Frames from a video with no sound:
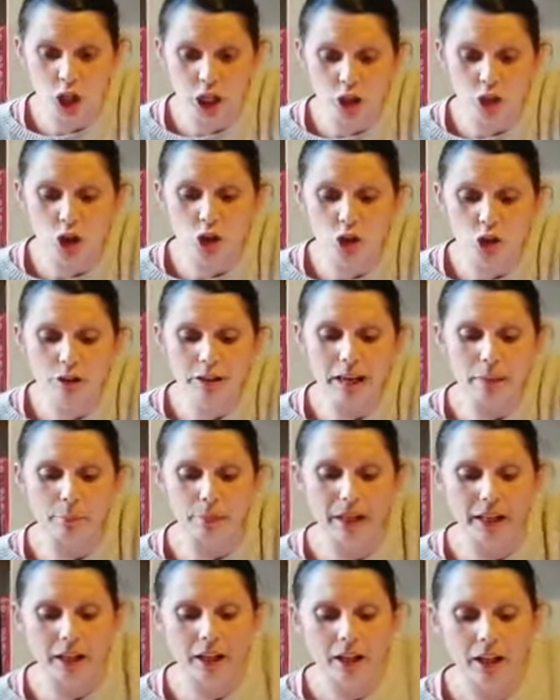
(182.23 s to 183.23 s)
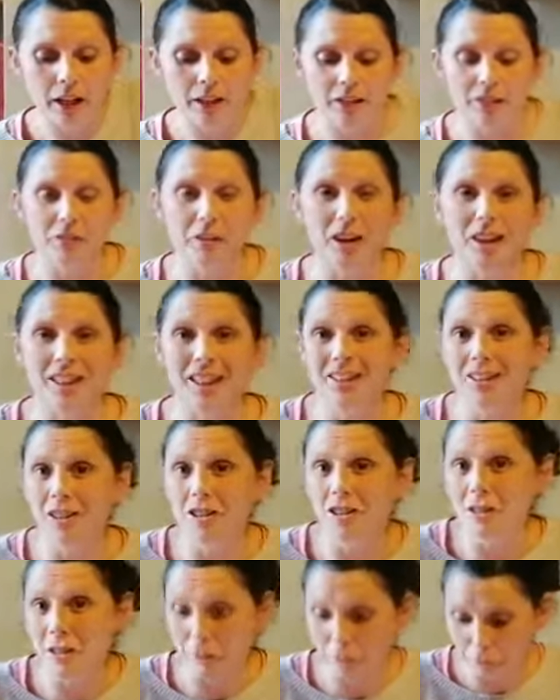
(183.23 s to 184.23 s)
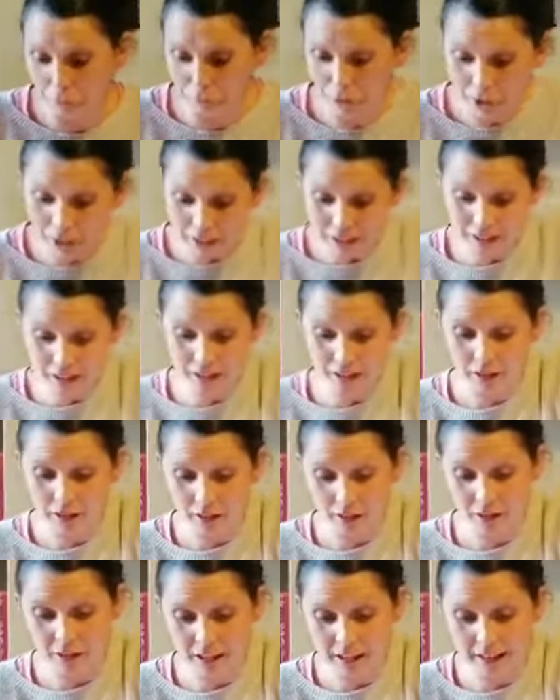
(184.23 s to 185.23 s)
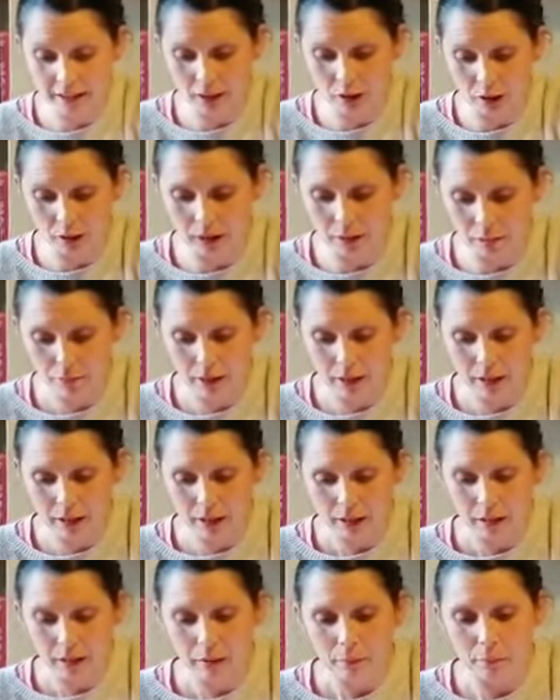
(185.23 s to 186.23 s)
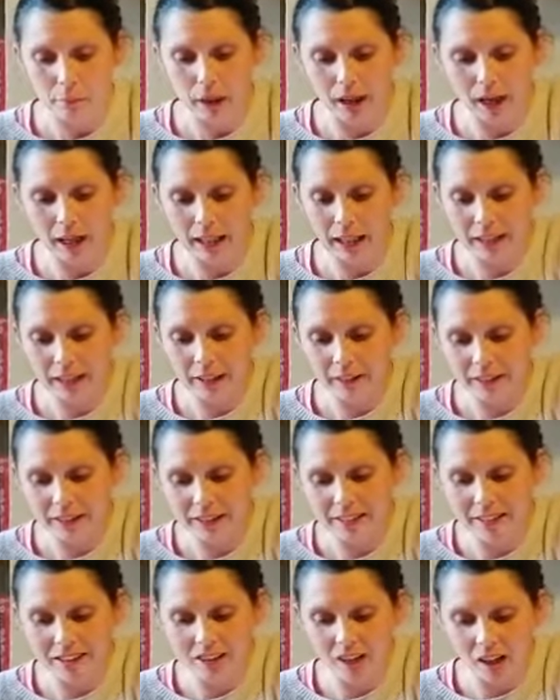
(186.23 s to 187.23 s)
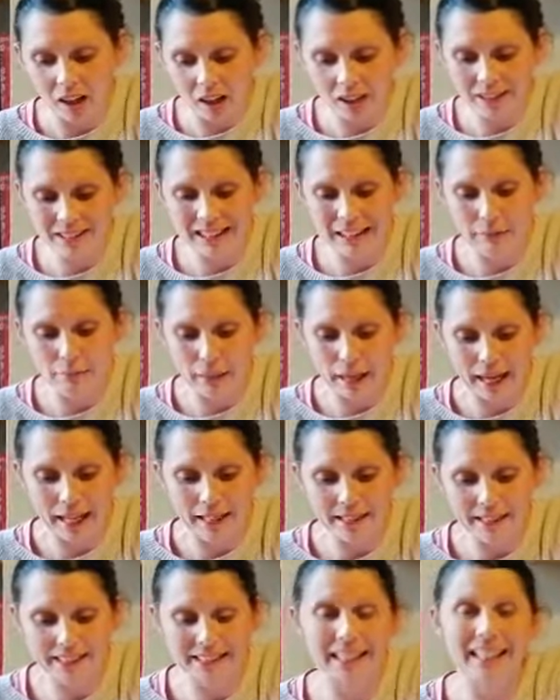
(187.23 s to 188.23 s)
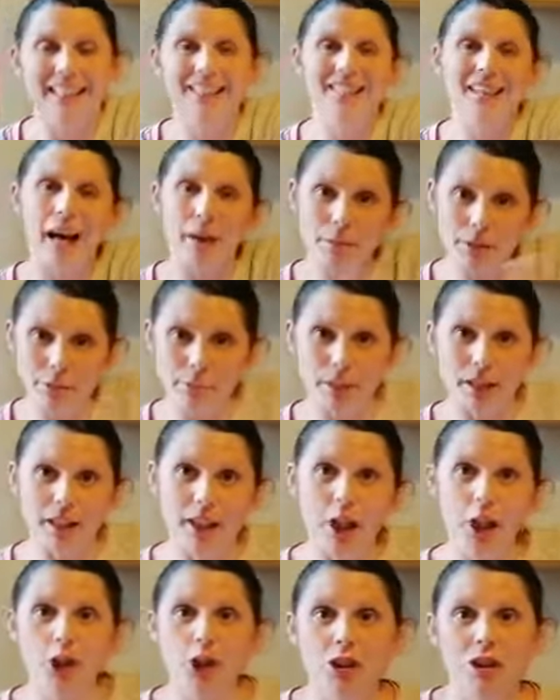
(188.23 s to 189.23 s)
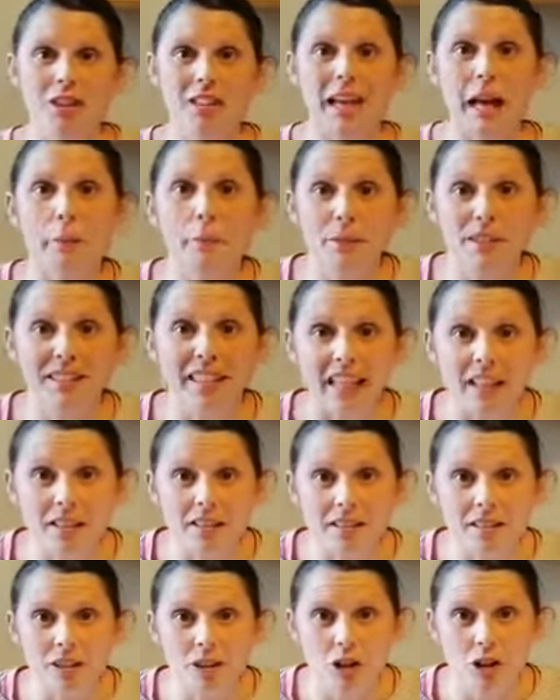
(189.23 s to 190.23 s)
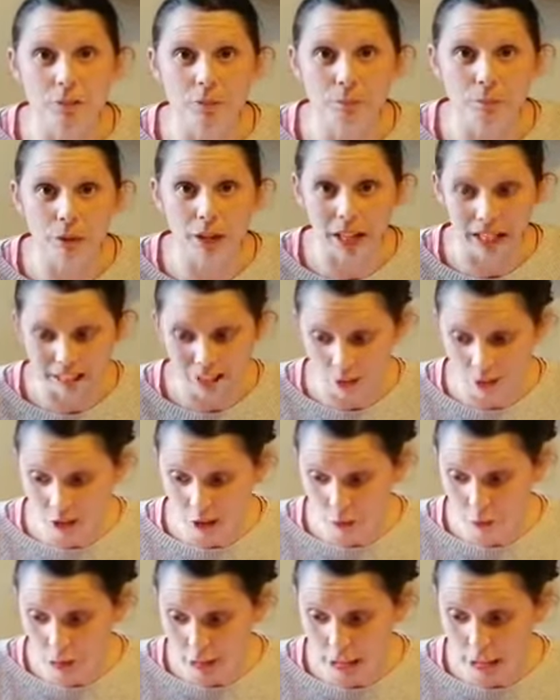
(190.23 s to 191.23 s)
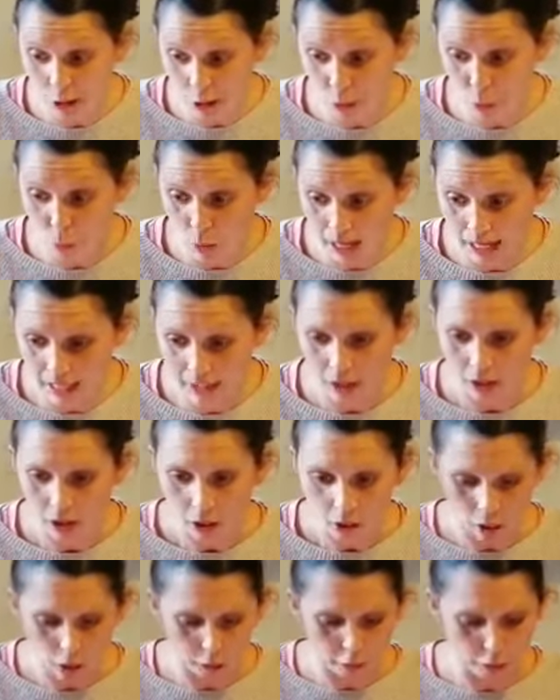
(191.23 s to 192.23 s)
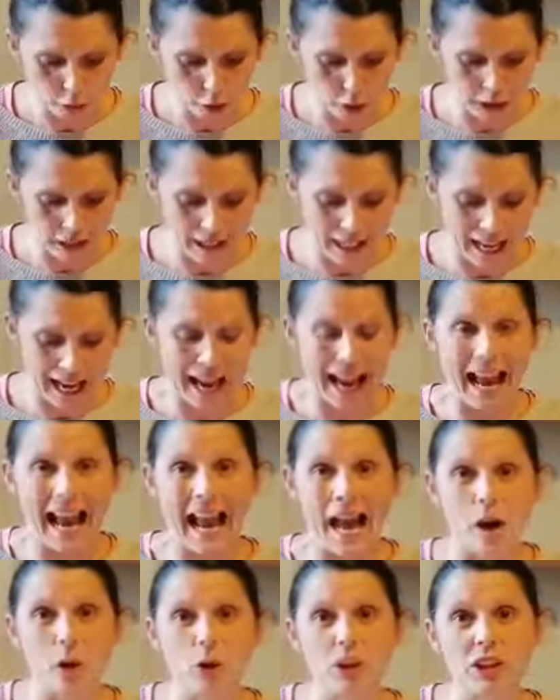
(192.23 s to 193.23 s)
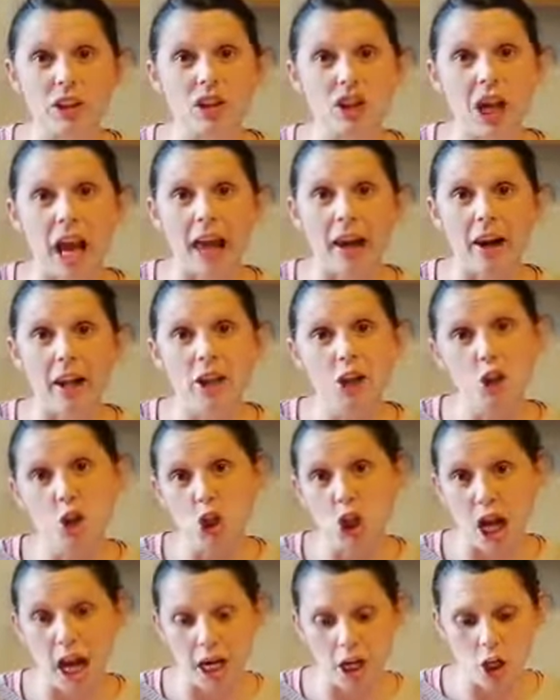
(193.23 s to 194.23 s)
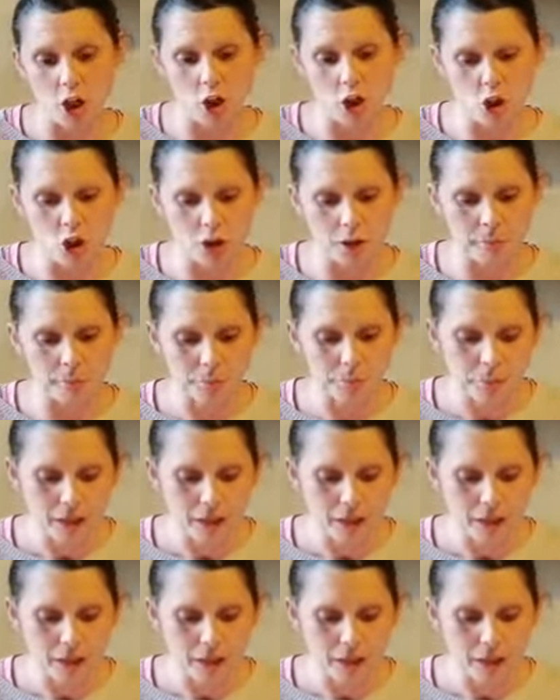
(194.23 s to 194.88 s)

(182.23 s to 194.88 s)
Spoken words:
change. You do that by dividing the difference, so this column, by the starting mass, timesing by 100 to get a percentage. Okay, so it's a really good way of looking at how the shell has changed.